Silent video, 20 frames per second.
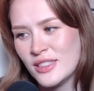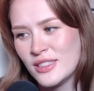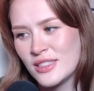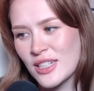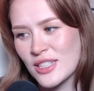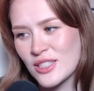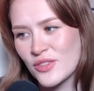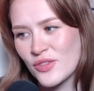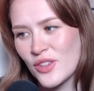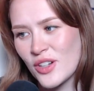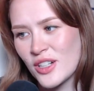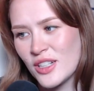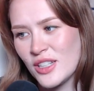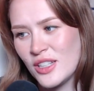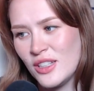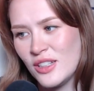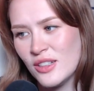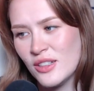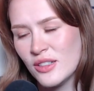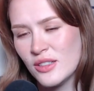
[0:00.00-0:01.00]
Does
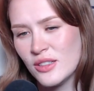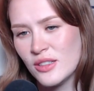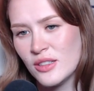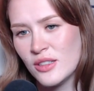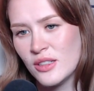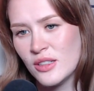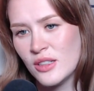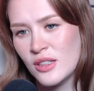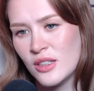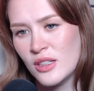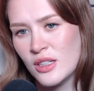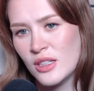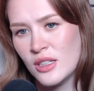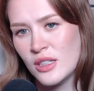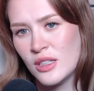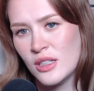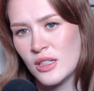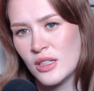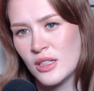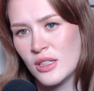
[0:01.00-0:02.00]
funny.
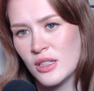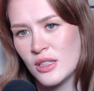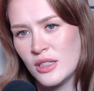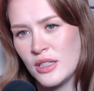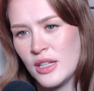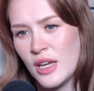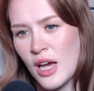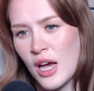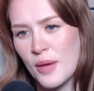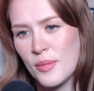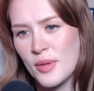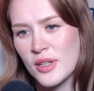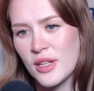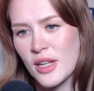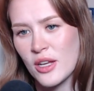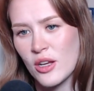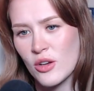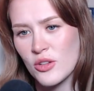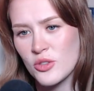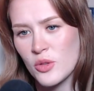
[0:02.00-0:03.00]
Yeah, I mean,
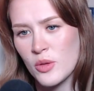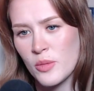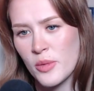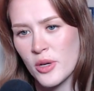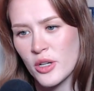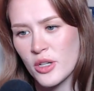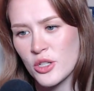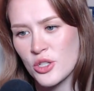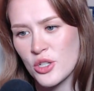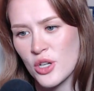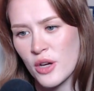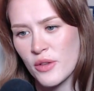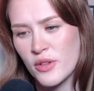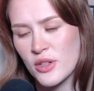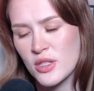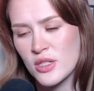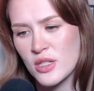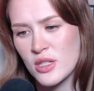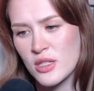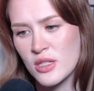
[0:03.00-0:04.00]
like, also America
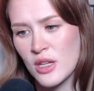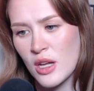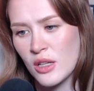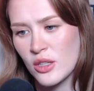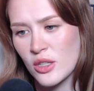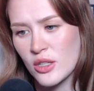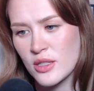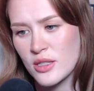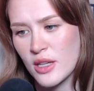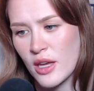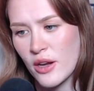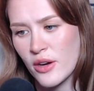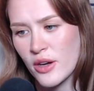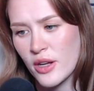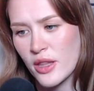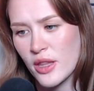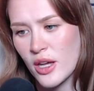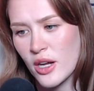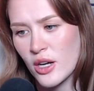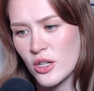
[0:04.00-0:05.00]
Chavez does not look scary
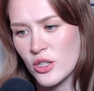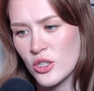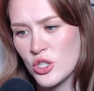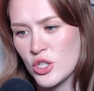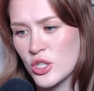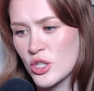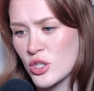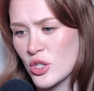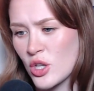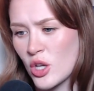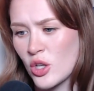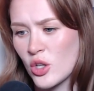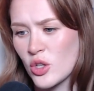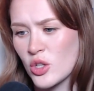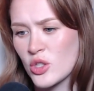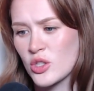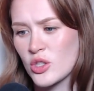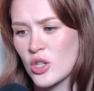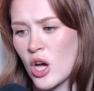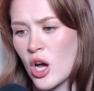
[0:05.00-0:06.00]
there. She does not look
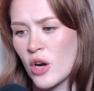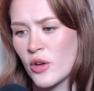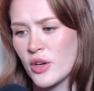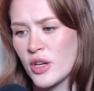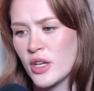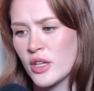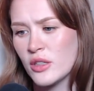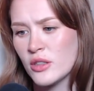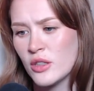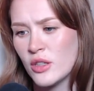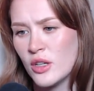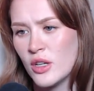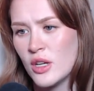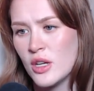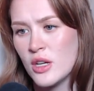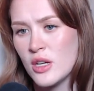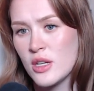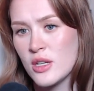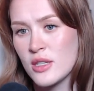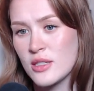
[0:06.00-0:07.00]
scary.
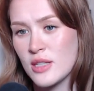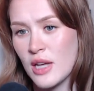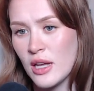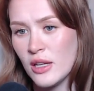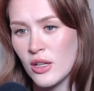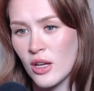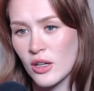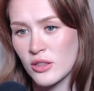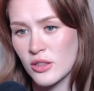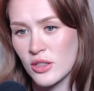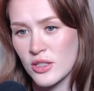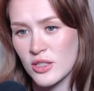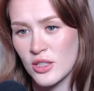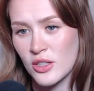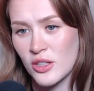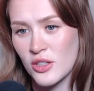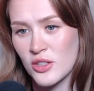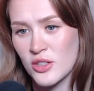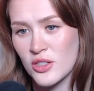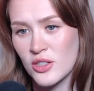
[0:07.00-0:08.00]
Psylocke looks a
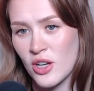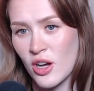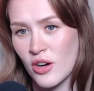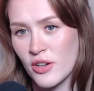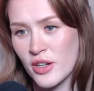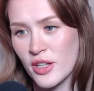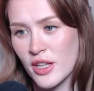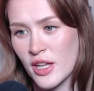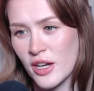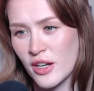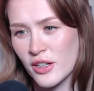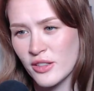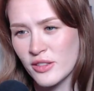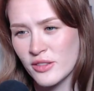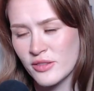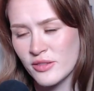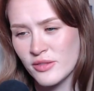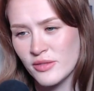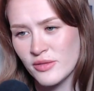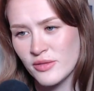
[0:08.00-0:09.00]
little scary there.
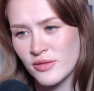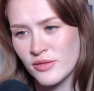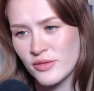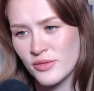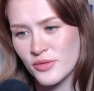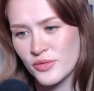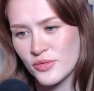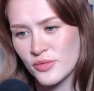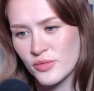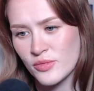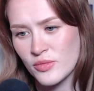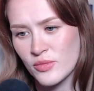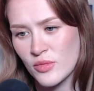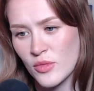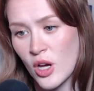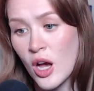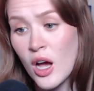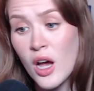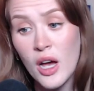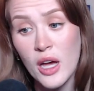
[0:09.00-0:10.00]

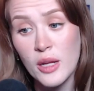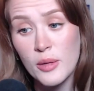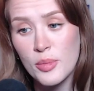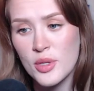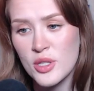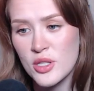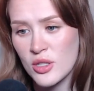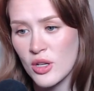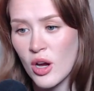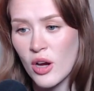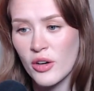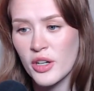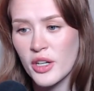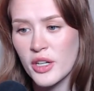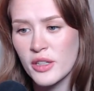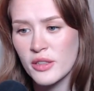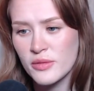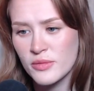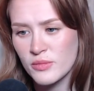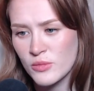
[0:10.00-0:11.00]
Hot, but
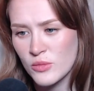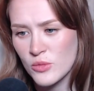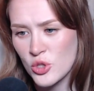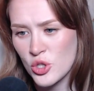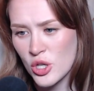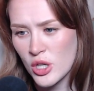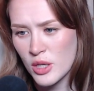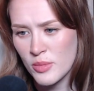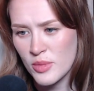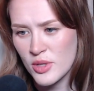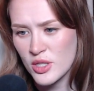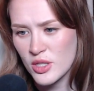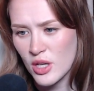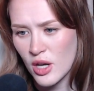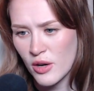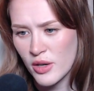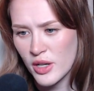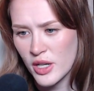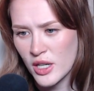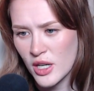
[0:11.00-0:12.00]
scary. She can be scary
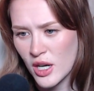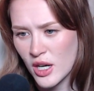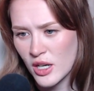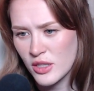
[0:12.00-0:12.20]
and